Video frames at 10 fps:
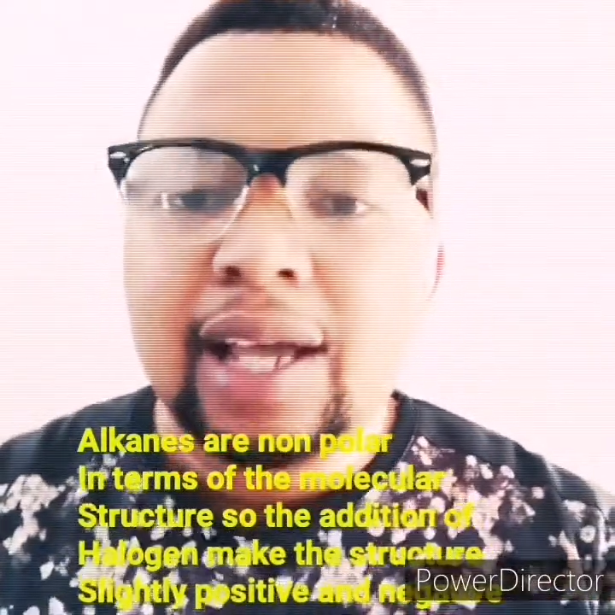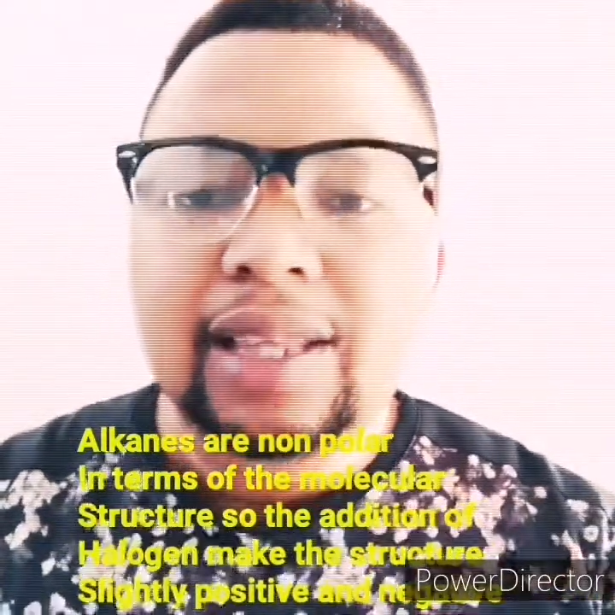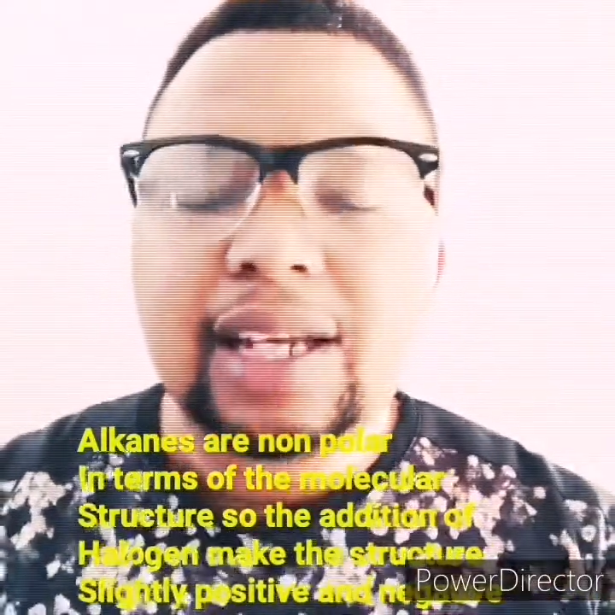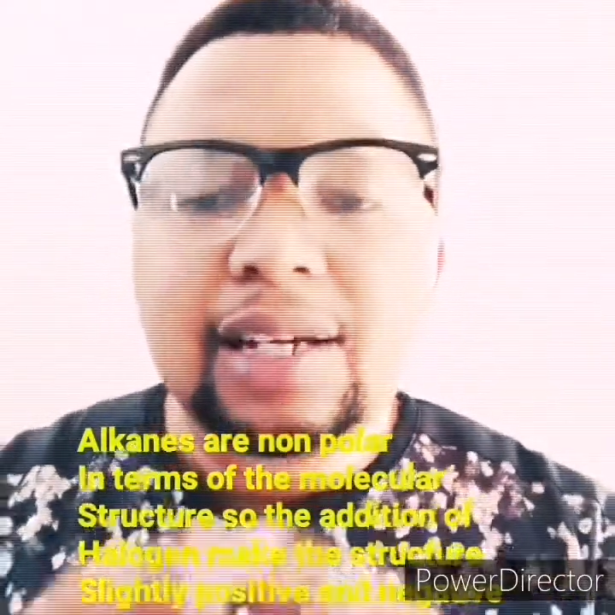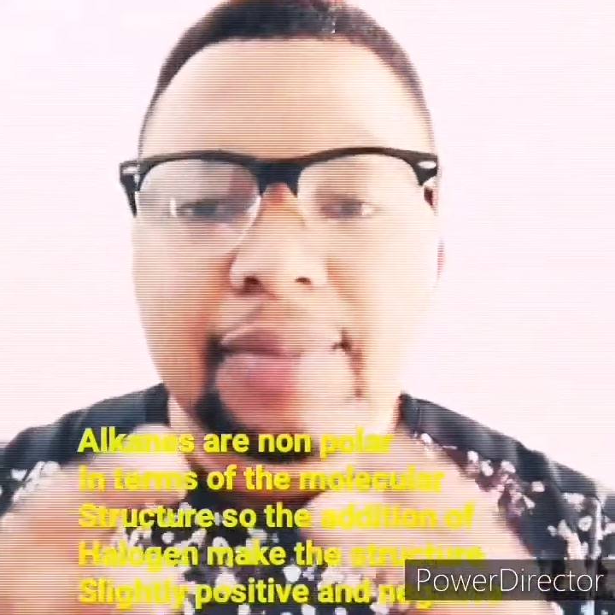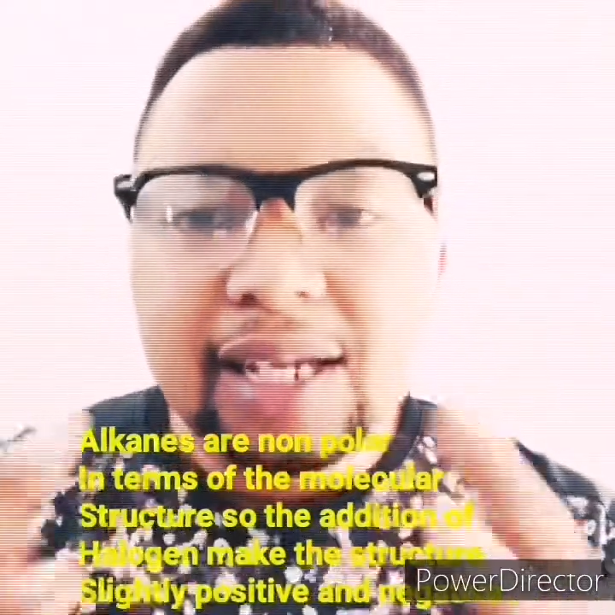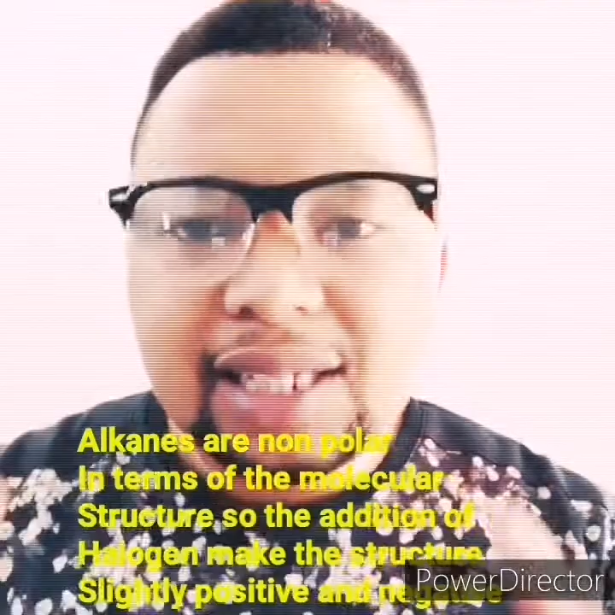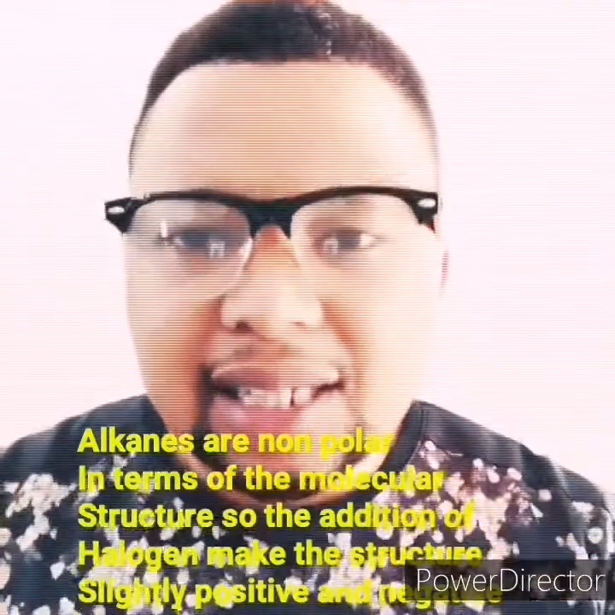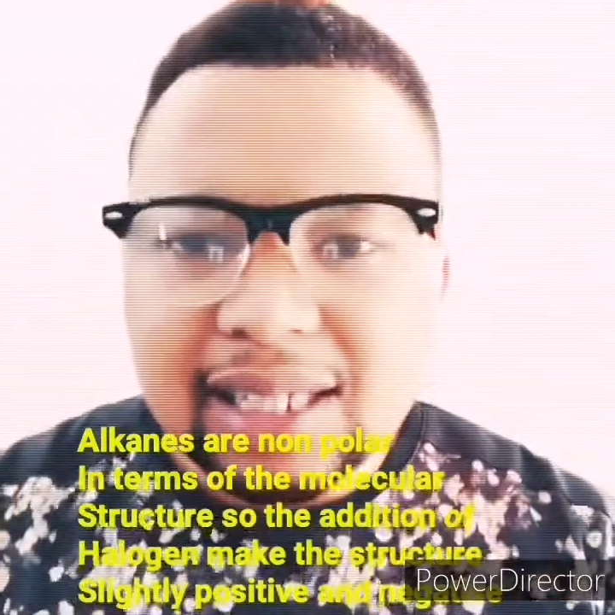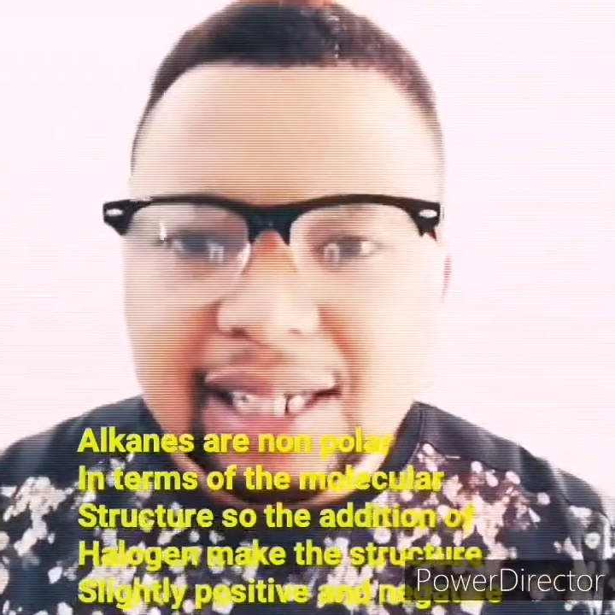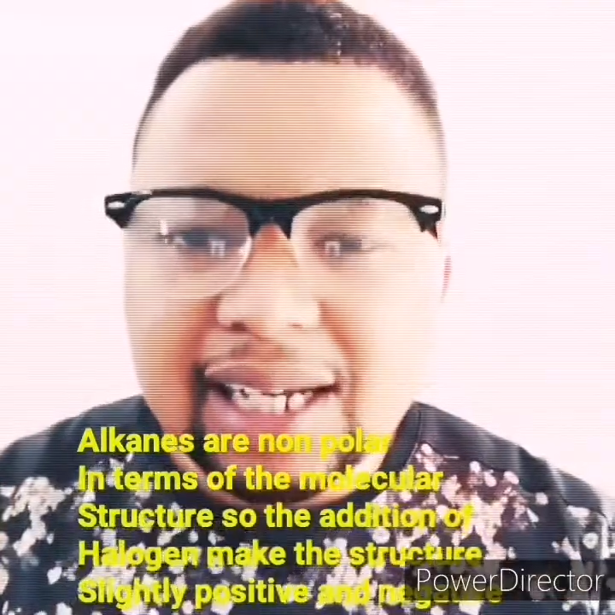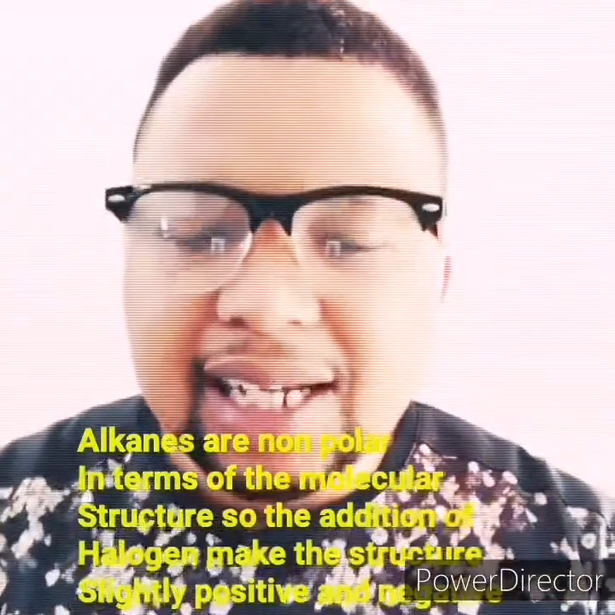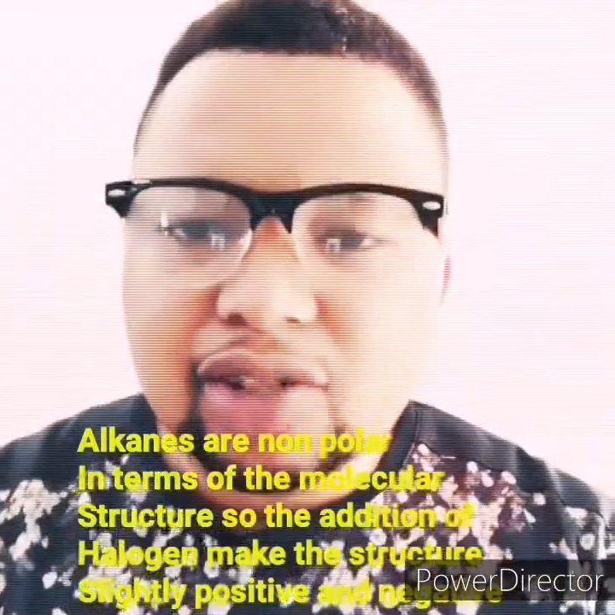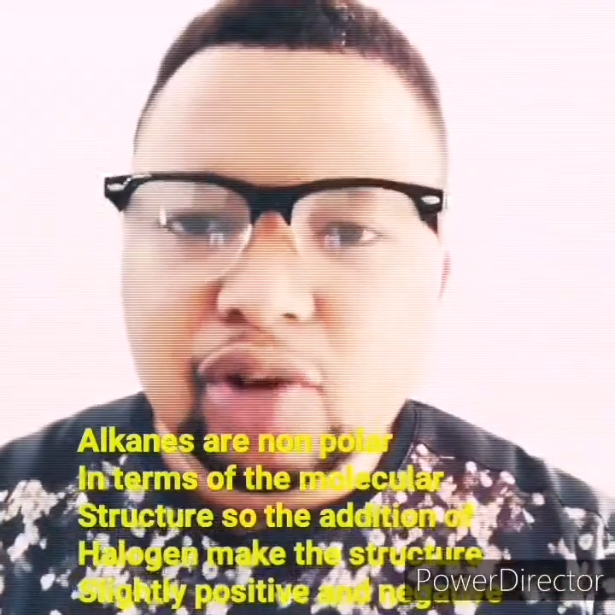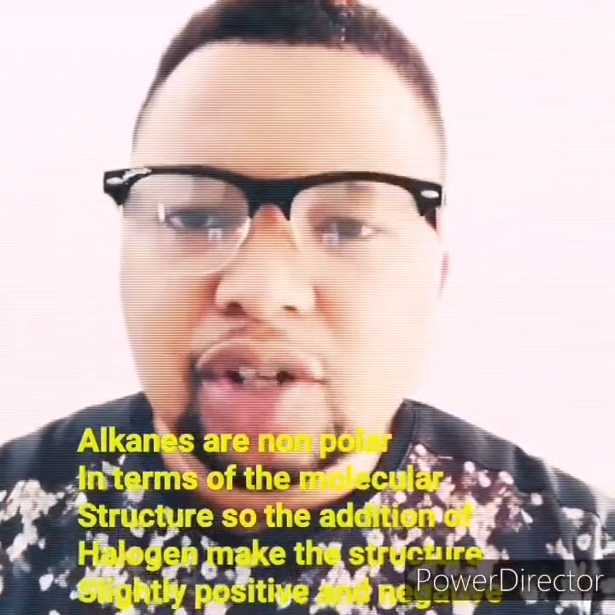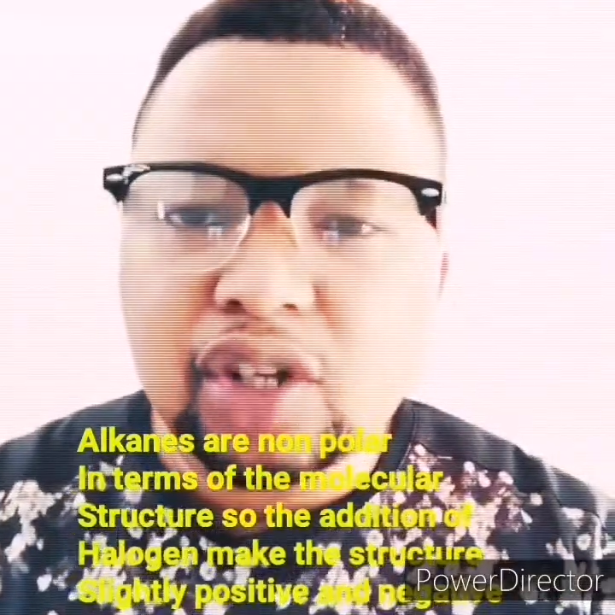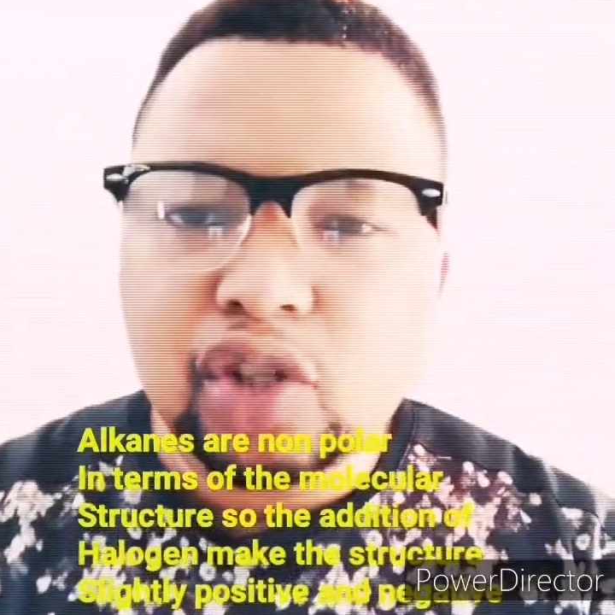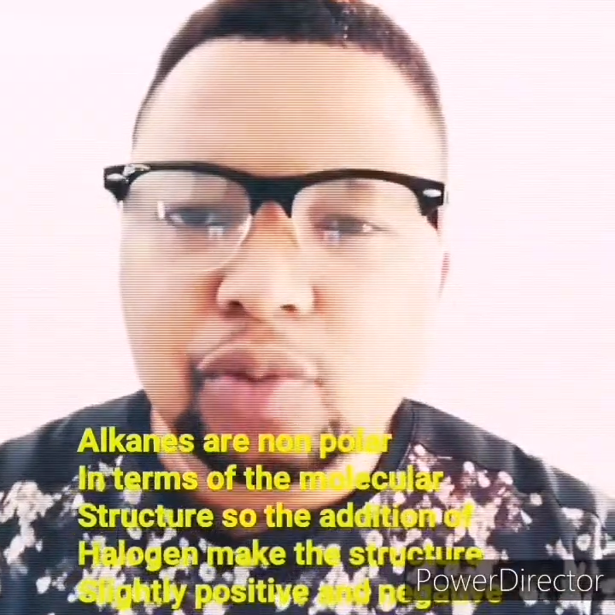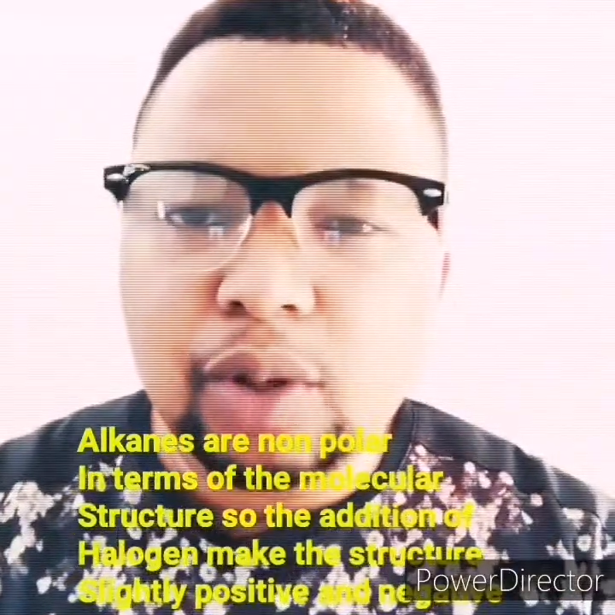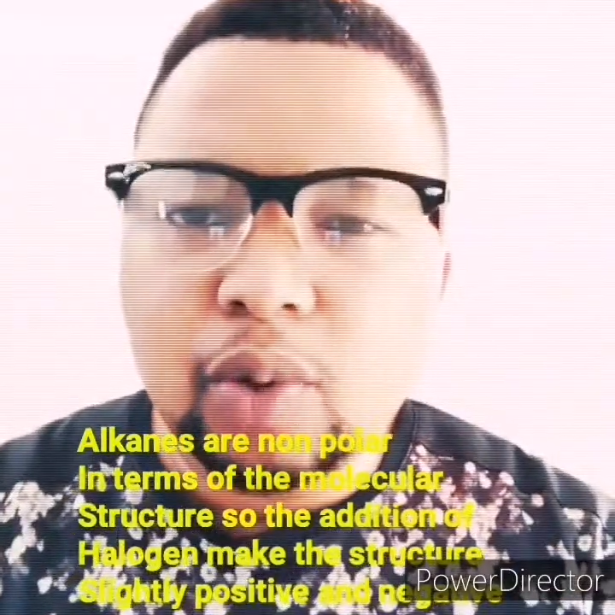then it makes this entire structure
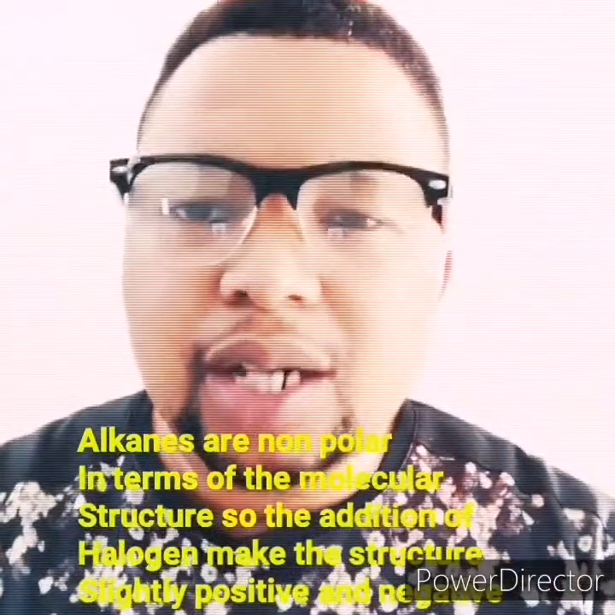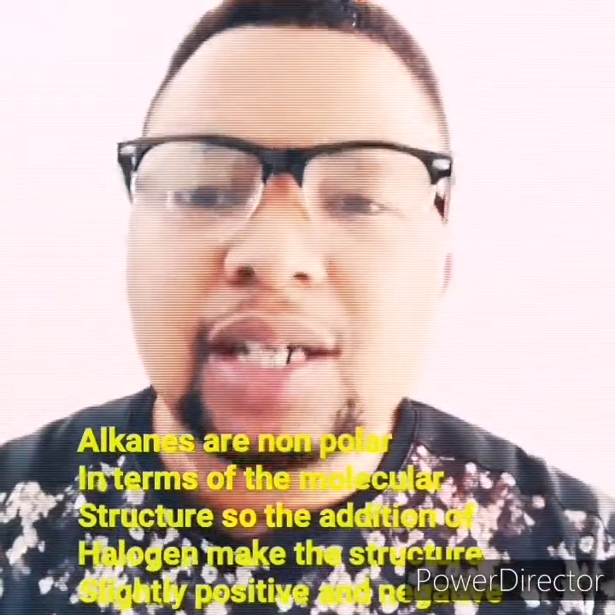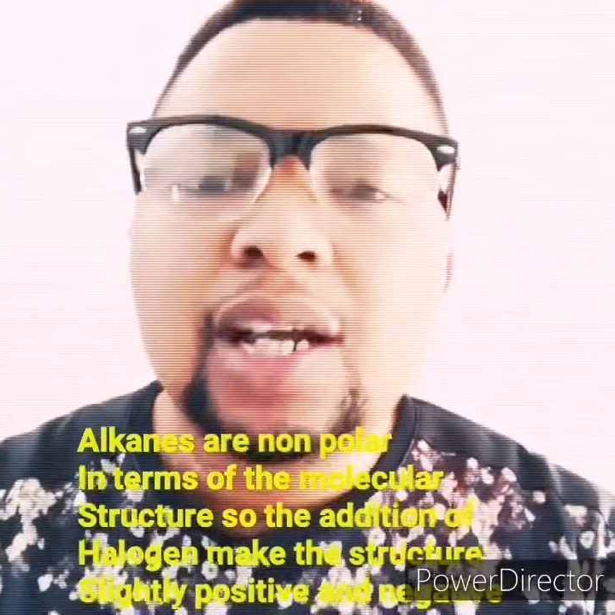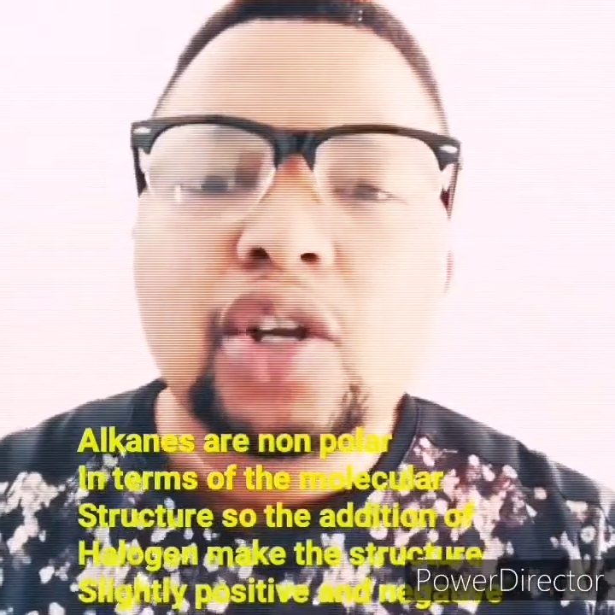to be what?